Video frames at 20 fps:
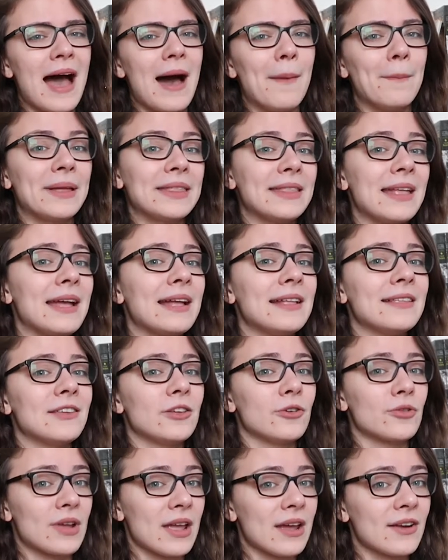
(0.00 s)
But then
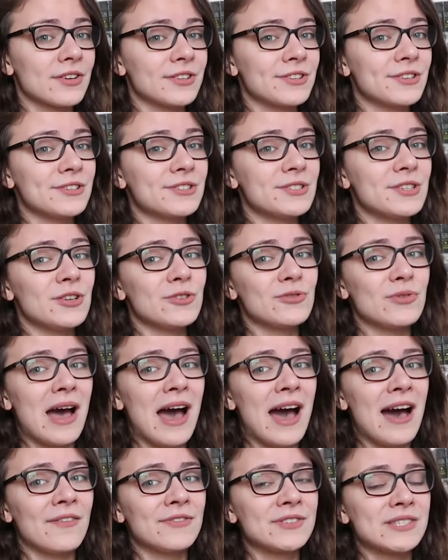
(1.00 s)
your characters need to
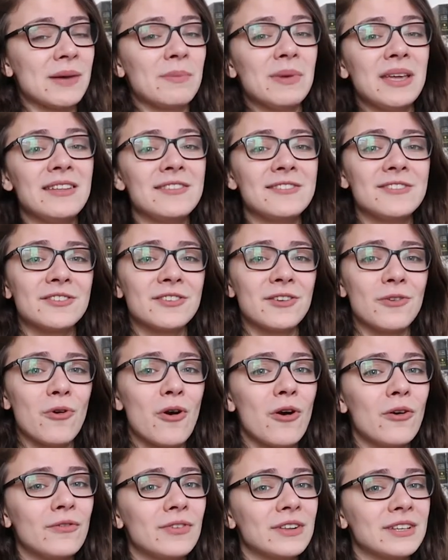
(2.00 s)
have some internal
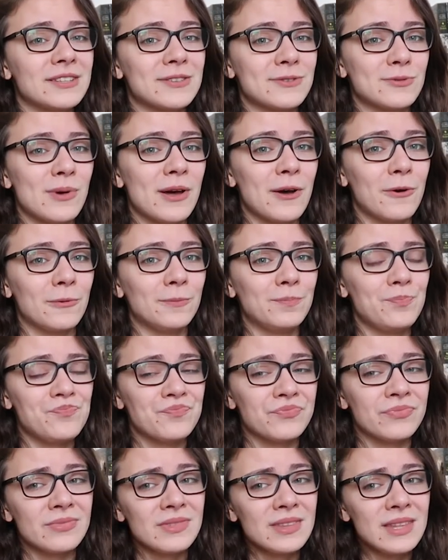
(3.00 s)
conflict as well.
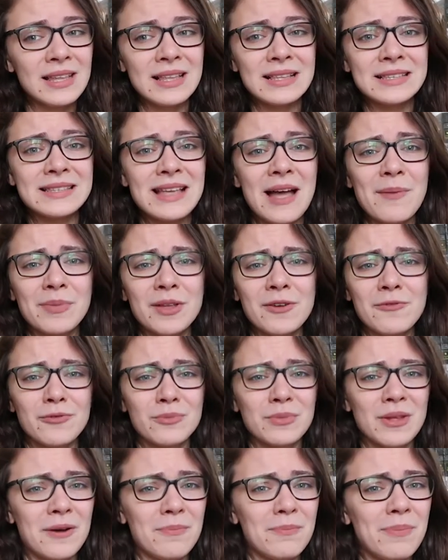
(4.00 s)
Something
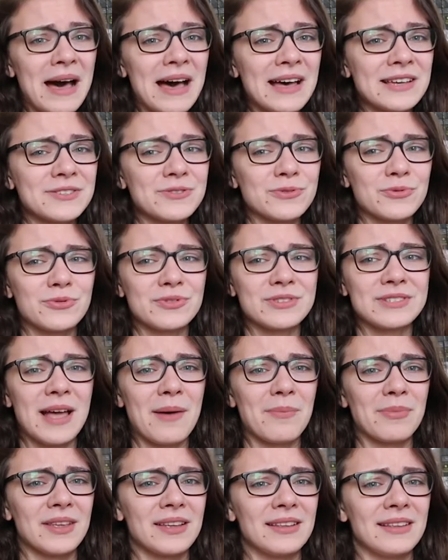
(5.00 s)
from their past, or
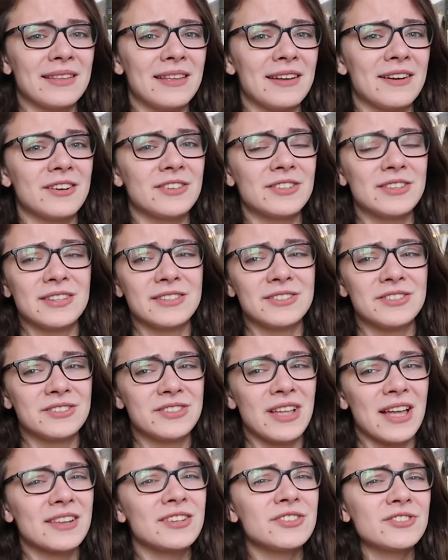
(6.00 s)
something
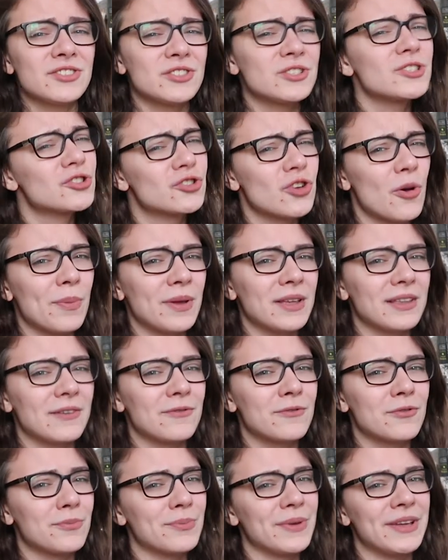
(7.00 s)
that is just stopping
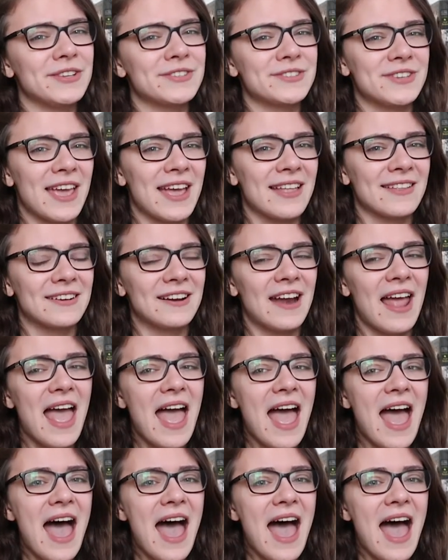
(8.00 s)
them from being together.